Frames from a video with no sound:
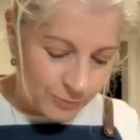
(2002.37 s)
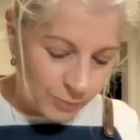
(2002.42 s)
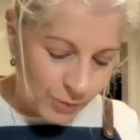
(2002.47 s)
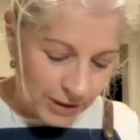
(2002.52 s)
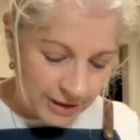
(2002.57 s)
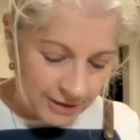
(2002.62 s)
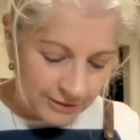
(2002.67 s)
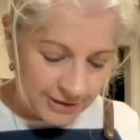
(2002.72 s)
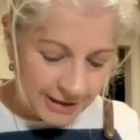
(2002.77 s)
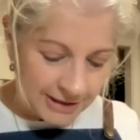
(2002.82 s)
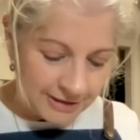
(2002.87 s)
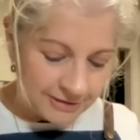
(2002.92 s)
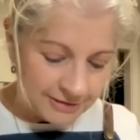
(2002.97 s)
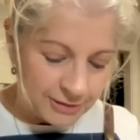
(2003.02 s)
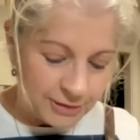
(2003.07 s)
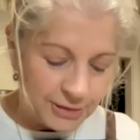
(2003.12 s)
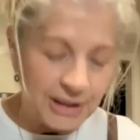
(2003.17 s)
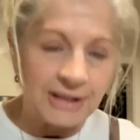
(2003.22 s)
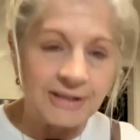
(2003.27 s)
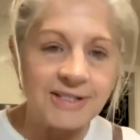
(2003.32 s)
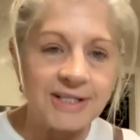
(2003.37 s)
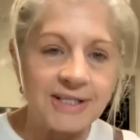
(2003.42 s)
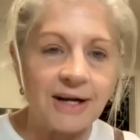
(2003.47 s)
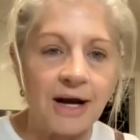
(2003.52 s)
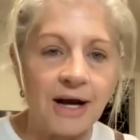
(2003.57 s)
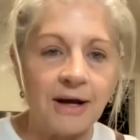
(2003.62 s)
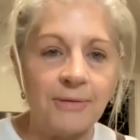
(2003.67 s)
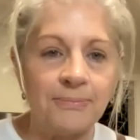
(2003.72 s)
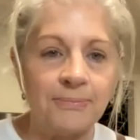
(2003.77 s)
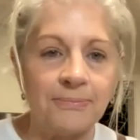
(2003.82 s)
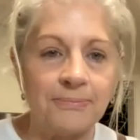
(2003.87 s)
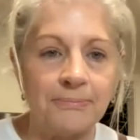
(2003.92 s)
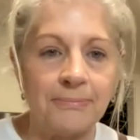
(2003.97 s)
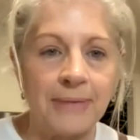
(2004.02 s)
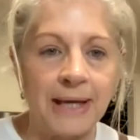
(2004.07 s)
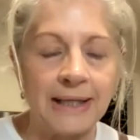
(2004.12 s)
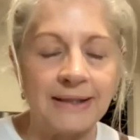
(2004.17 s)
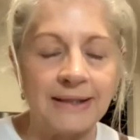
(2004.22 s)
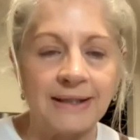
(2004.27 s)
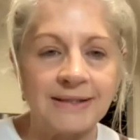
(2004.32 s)
One of the things that I'm
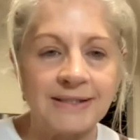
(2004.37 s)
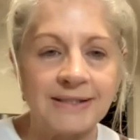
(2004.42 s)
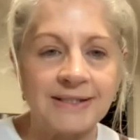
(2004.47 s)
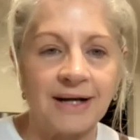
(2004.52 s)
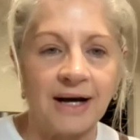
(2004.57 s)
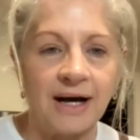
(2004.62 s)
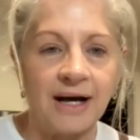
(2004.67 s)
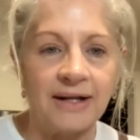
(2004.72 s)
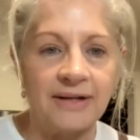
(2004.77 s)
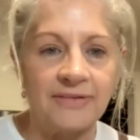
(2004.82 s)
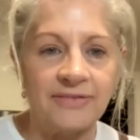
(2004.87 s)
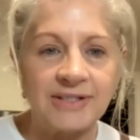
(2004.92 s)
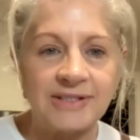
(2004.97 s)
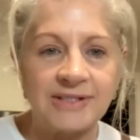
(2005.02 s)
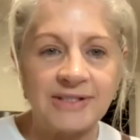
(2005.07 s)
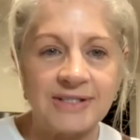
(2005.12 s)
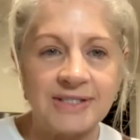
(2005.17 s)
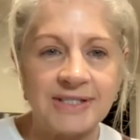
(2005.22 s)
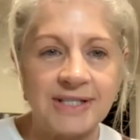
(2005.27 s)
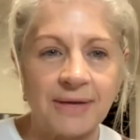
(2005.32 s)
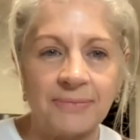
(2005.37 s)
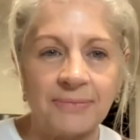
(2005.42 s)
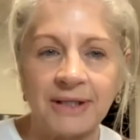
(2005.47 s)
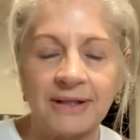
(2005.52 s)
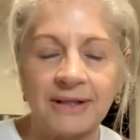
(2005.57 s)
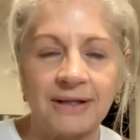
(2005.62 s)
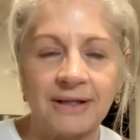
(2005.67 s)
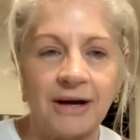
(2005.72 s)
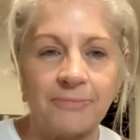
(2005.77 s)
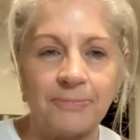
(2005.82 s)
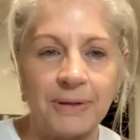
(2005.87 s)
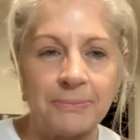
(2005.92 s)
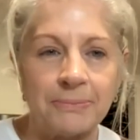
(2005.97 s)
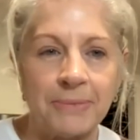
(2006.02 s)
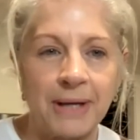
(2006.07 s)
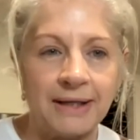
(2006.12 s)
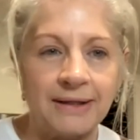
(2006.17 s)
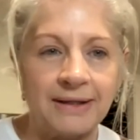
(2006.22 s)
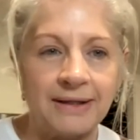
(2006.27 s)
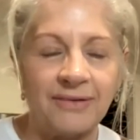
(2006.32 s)
making tonight, and this is something that I've been
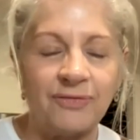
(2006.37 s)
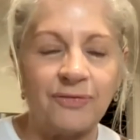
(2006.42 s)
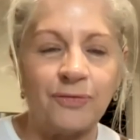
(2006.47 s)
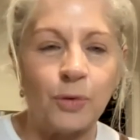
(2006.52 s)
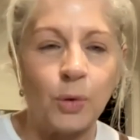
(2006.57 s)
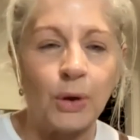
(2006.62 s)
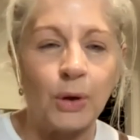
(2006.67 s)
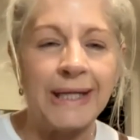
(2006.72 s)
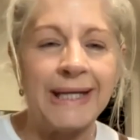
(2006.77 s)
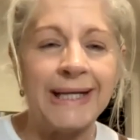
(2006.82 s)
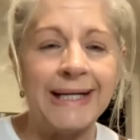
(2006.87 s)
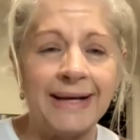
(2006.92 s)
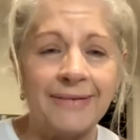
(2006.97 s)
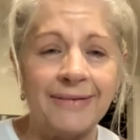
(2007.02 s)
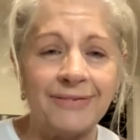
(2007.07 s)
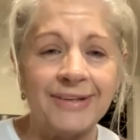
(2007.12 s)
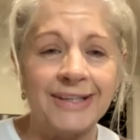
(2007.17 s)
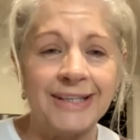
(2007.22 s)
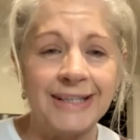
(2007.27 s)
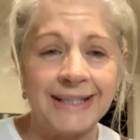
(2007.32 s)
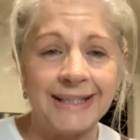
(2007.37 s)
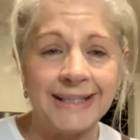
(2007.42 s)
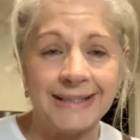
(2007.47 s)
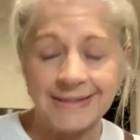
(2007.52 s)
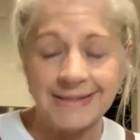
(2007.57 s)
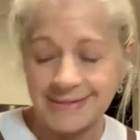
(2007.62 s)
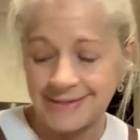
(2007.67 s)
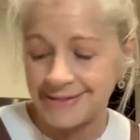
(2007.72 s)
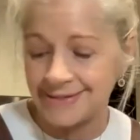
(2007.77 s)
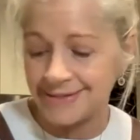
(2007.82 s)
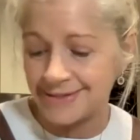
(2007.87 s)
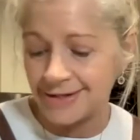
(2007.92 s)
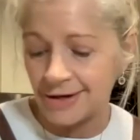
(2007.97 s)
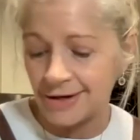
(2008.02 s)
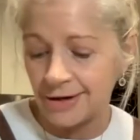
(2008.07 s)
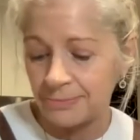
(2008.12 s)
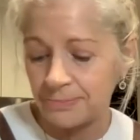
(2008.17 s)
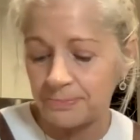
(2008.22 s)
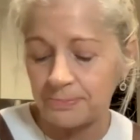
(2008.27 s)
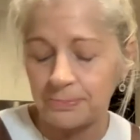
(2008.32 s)
making for 11 years since
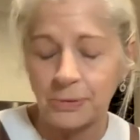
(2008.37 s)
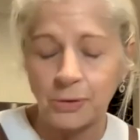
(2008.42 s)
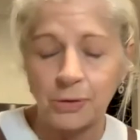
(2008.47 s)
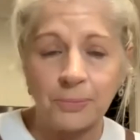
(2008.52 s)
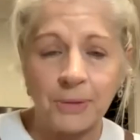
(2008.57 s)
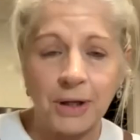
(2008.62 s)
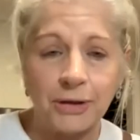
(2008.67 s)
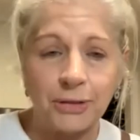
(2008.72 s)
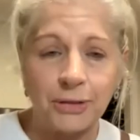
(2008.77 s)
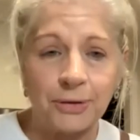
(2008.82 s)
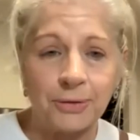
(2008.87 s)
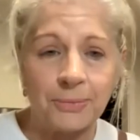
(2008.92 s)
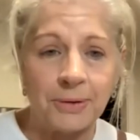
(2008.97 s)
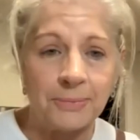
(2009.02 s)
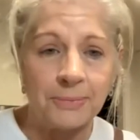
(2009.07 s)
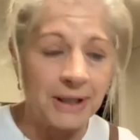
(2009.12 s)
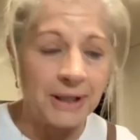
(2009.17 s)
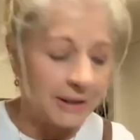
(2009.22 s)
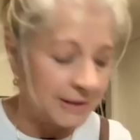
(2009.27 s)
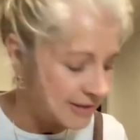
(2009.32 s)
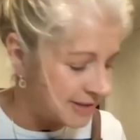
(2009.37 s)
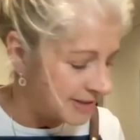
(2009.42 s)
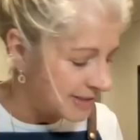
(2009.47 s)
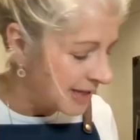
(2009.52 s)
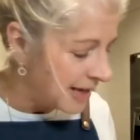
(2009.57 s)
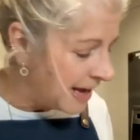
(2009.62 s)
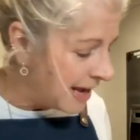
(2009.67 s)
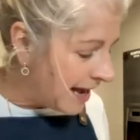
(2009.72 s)
I bought my Thermomix.